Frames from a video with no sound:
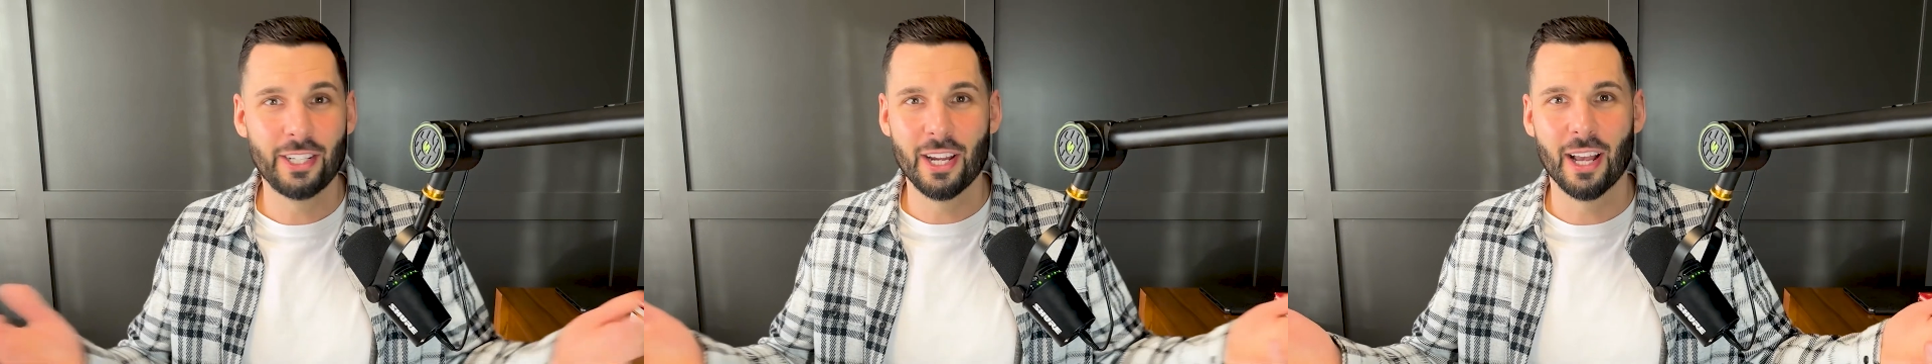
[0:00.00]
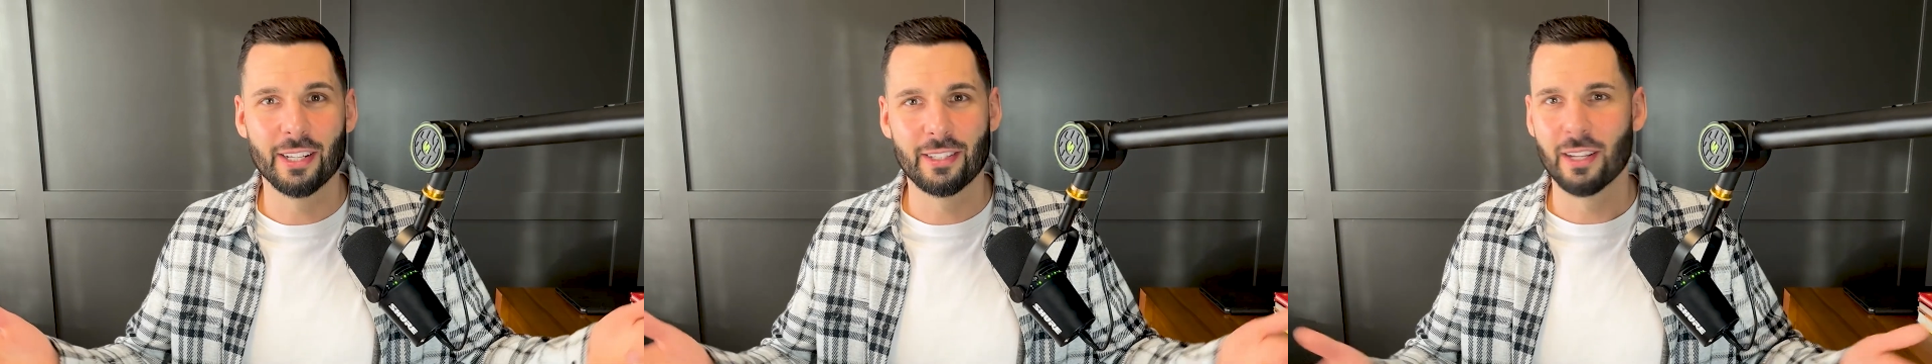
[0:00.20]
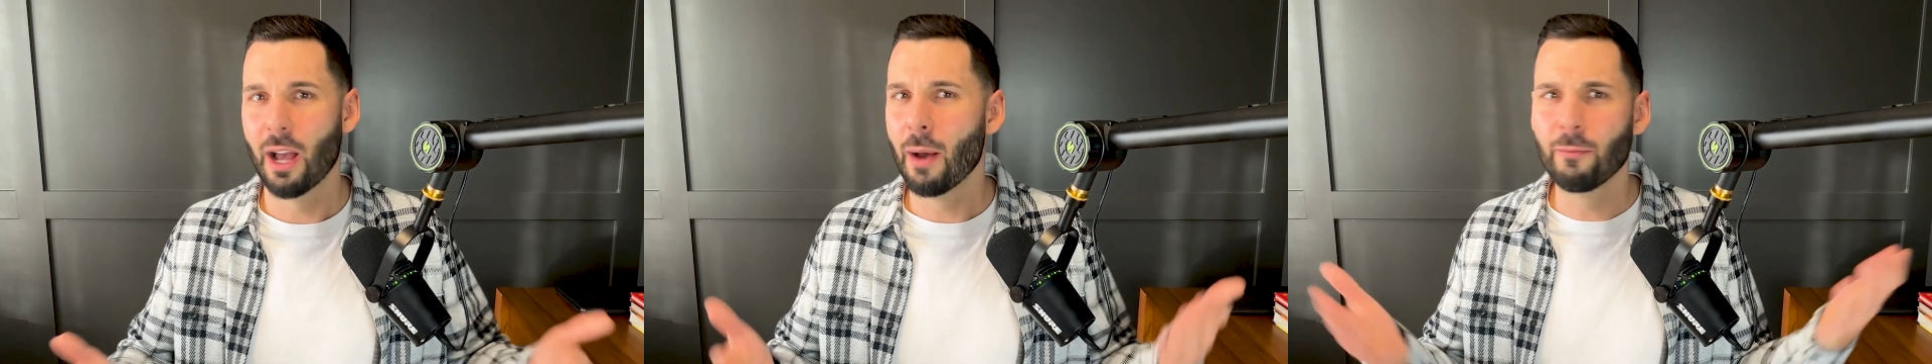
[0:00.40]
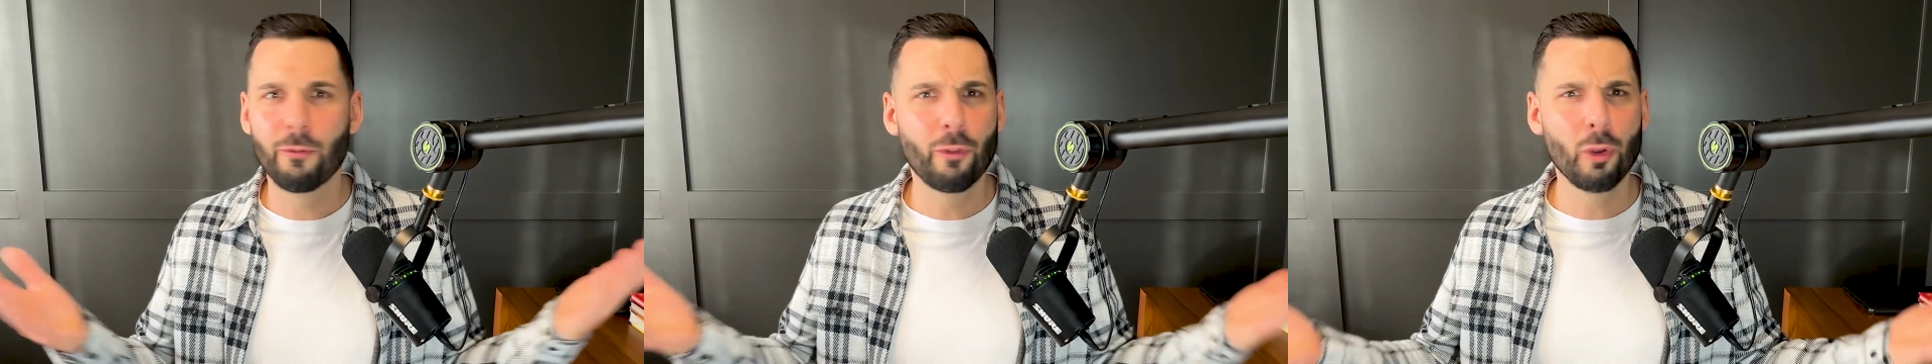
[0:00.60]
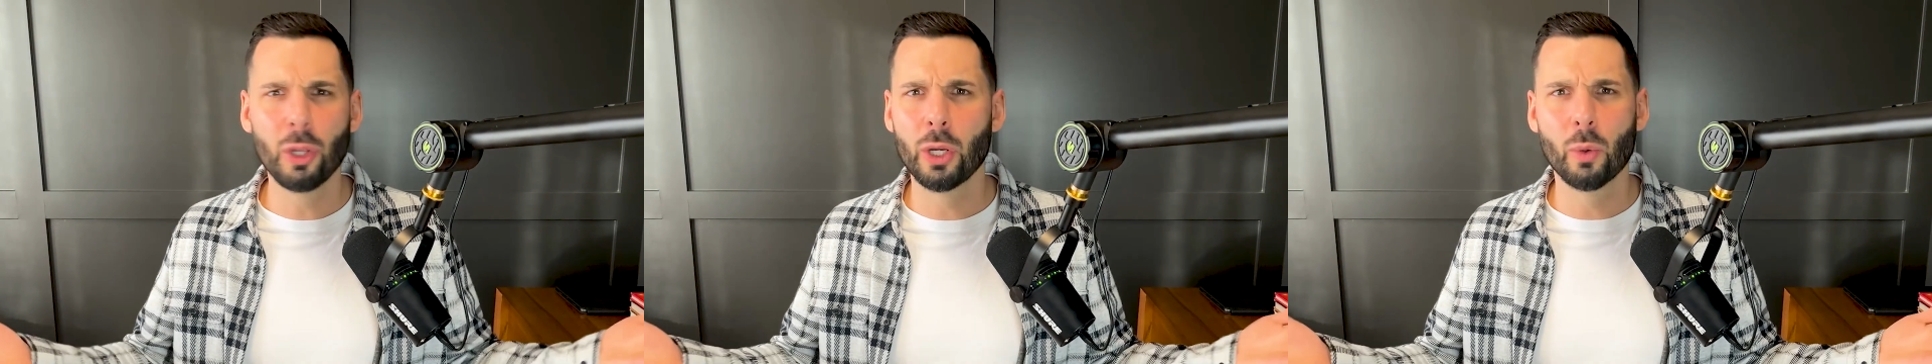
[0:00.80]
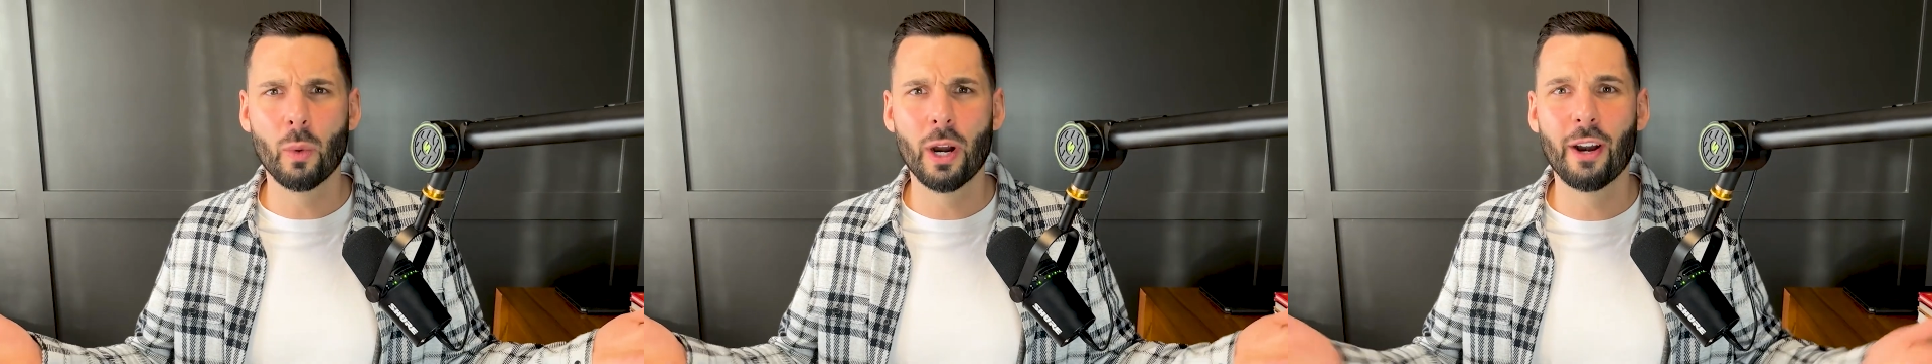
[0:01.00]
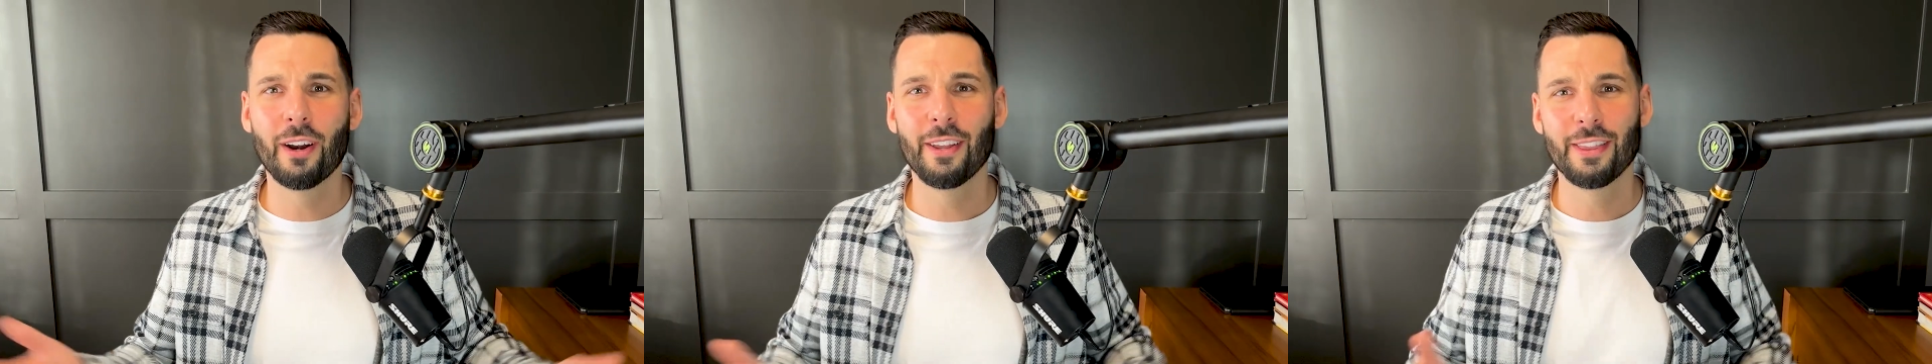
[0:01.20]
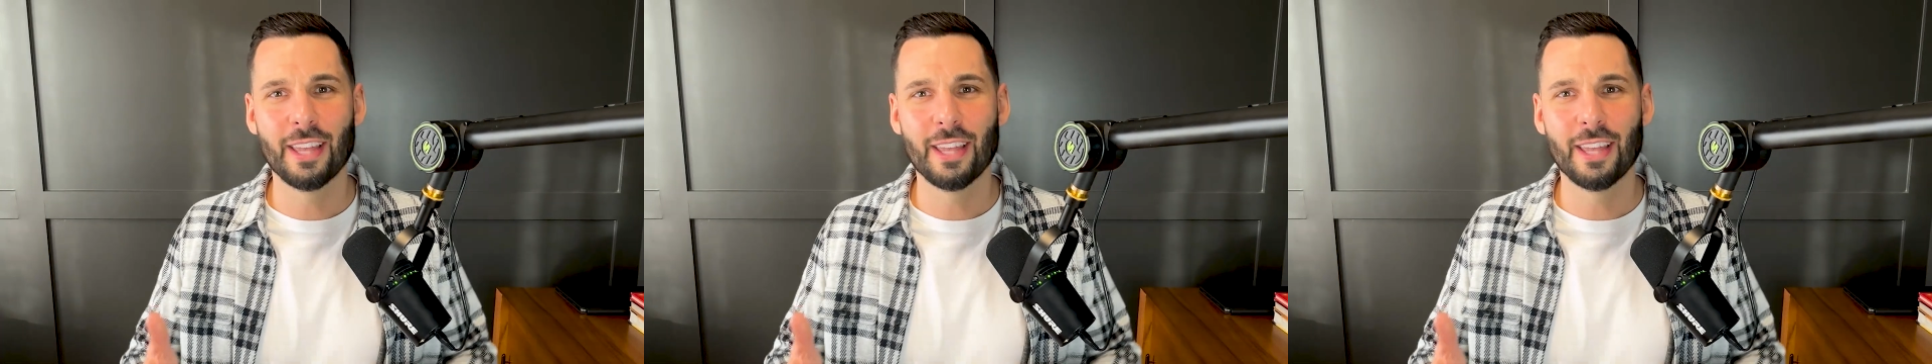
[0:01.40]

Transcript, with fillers: yes, I'm fully aware